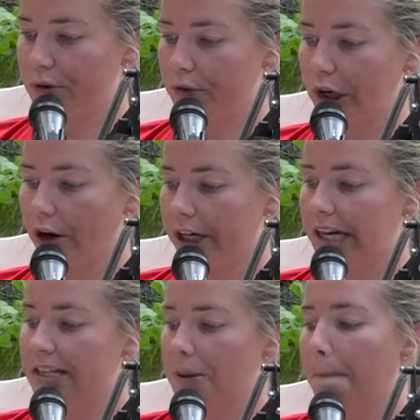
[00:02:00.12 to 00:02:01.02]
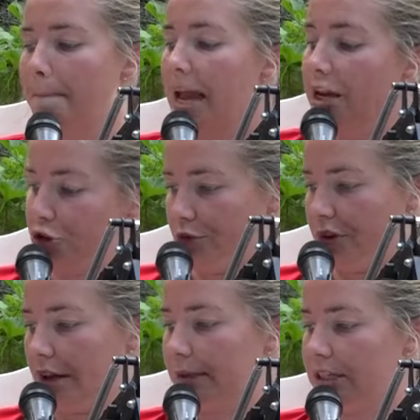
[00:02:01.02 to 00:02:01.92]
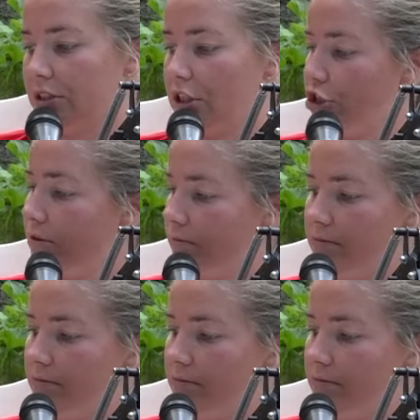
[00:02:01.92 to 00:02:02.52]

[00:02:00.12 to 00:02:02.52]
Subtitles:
be regarded as a major family decision.